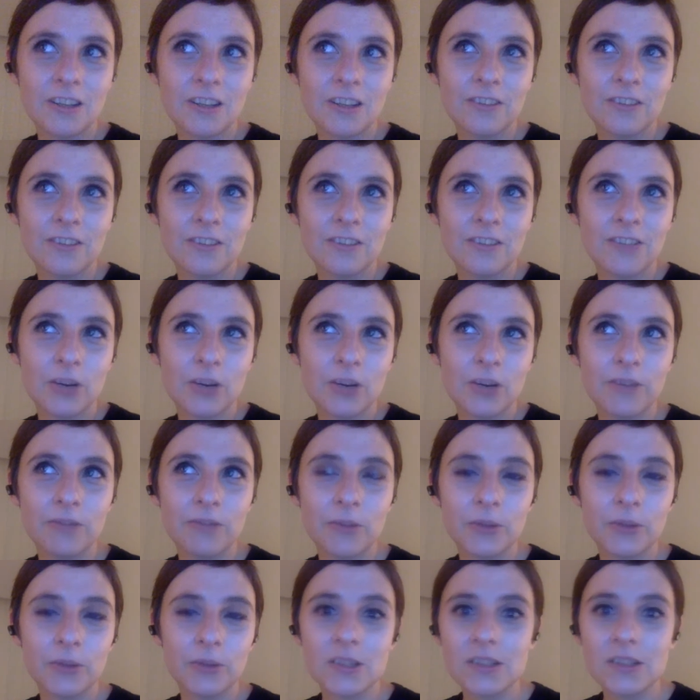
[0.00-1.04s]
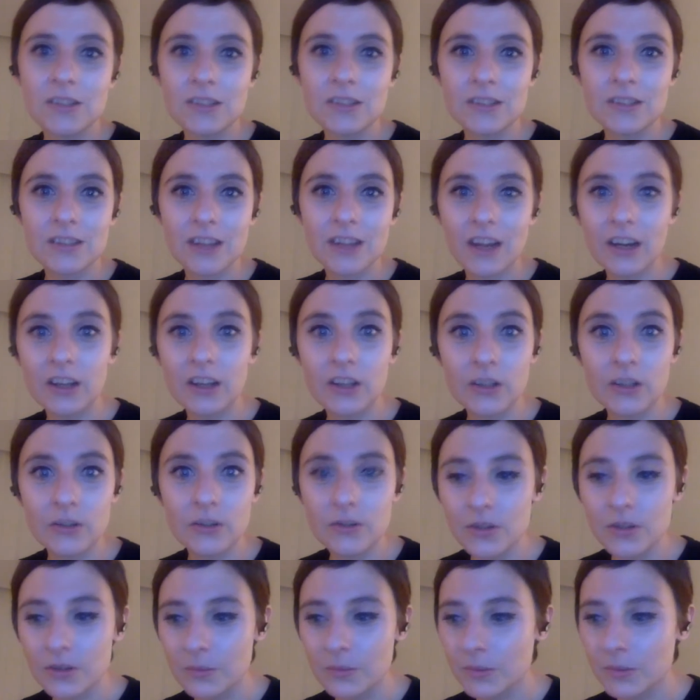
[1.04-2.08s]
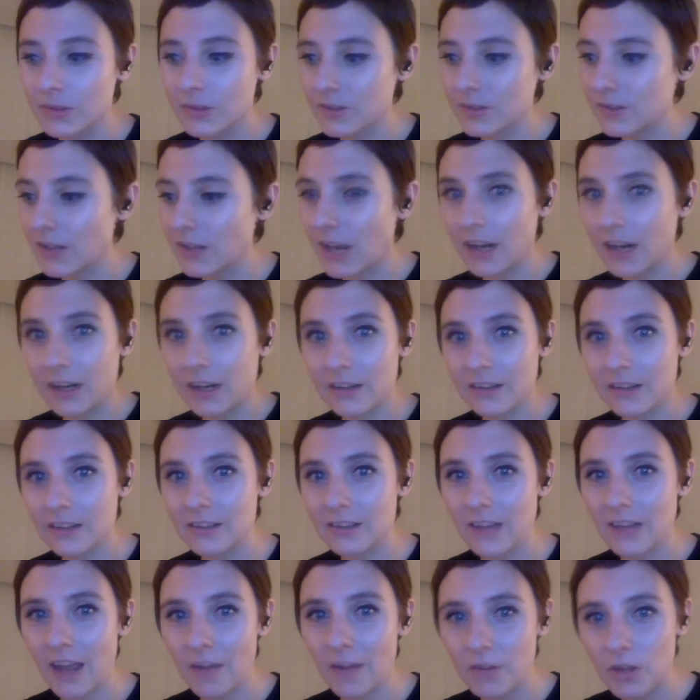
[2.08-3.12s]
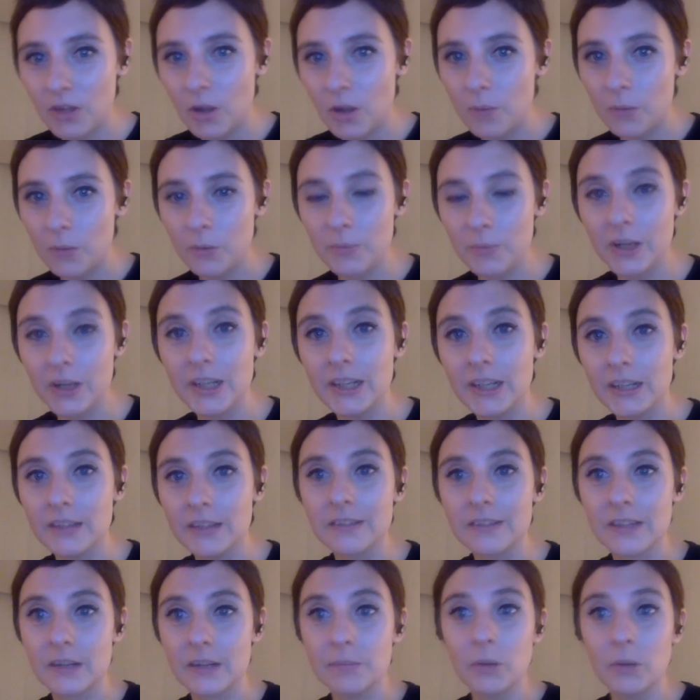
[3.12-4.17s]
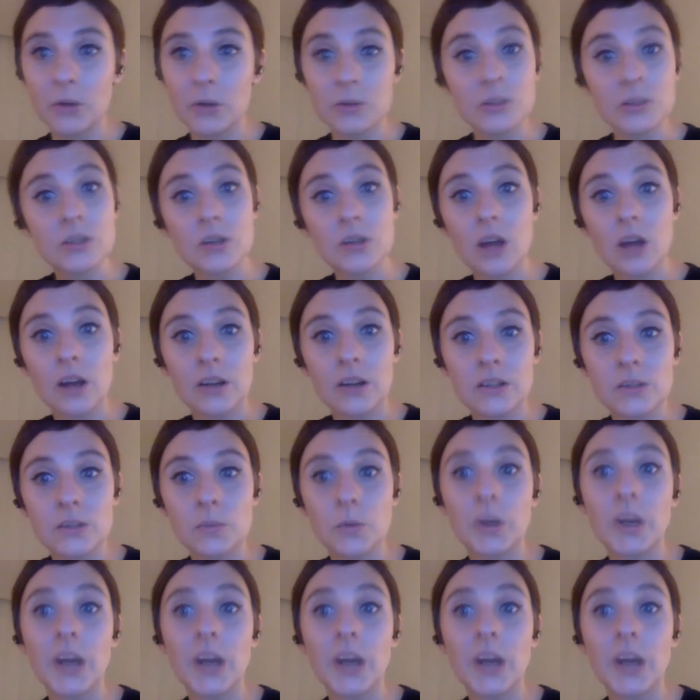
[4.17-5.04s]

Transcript: influencers and kind of YouTubers and that kind of thing, they have a lot more money than most artists would